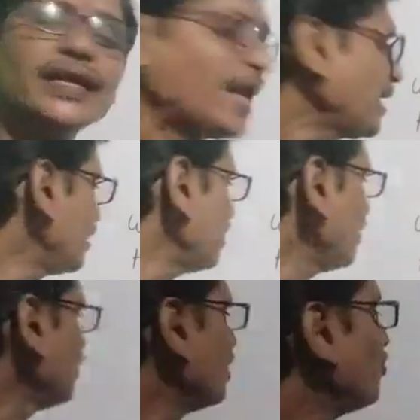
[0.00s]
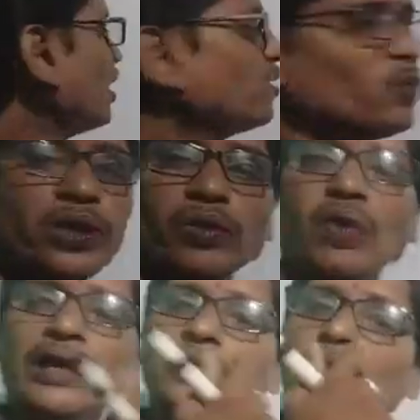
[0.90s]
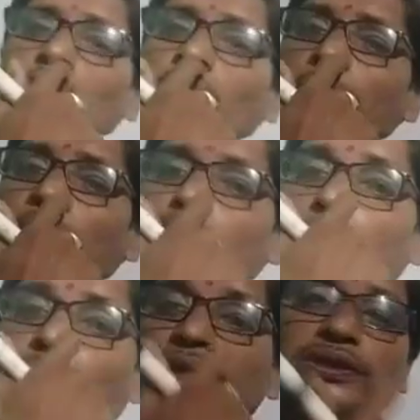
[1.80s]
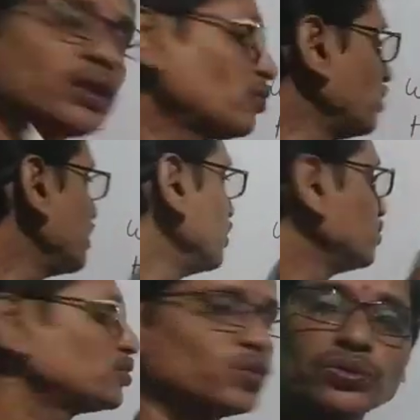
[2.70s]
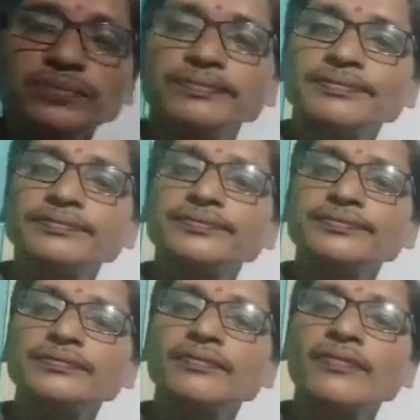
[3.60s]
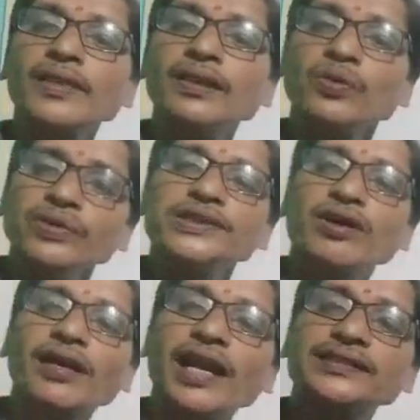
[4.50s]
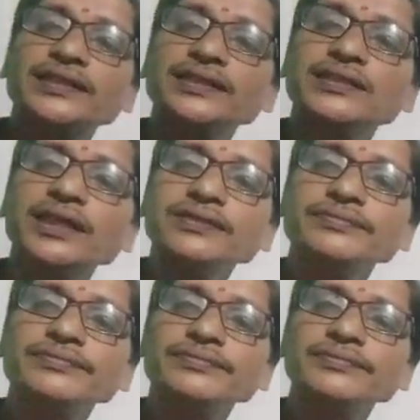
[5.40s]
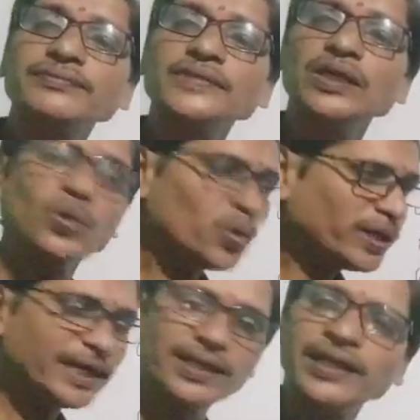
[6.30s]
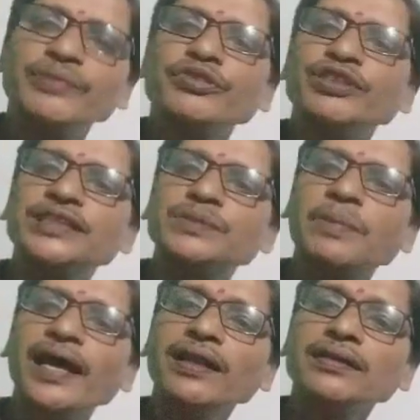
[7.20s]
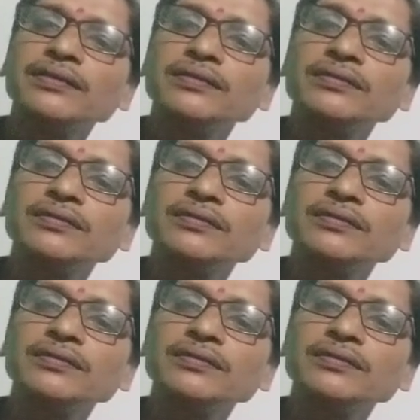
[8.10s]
Like when we want to know about a person, we use who. Who is your class teacher? Who did give you this pen?